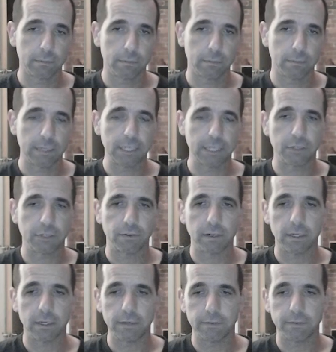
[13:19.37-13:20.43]

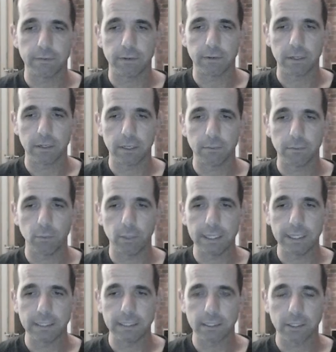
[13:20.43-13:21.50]
h5
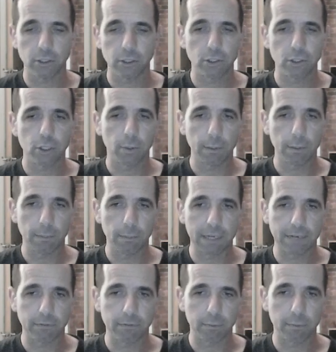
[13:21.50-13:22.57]
wins because you're stopping
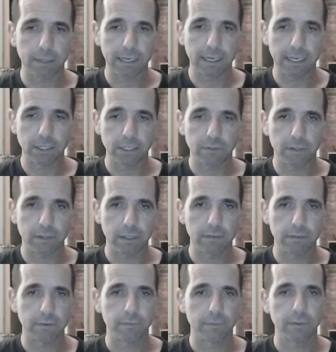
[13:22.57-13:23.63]
black from playing h5.
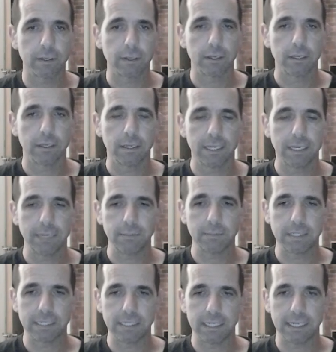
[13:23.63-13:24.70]
And we'd
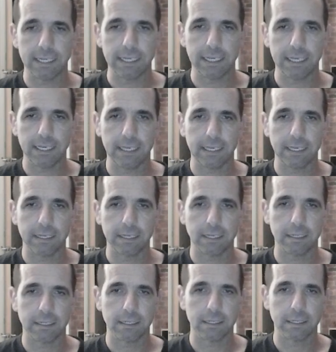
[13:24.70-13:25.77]
see
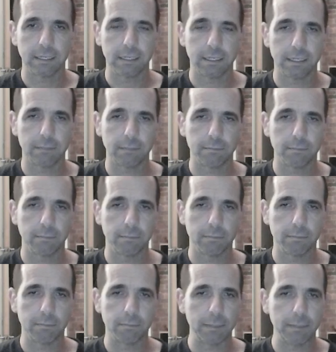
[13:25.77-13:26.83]

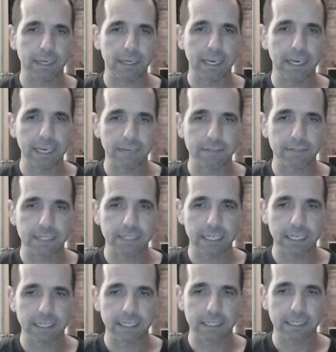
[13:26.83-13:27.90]
maybe king
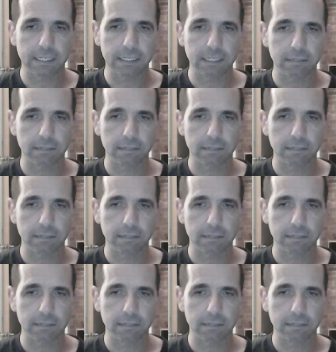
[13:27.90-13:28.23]
f6.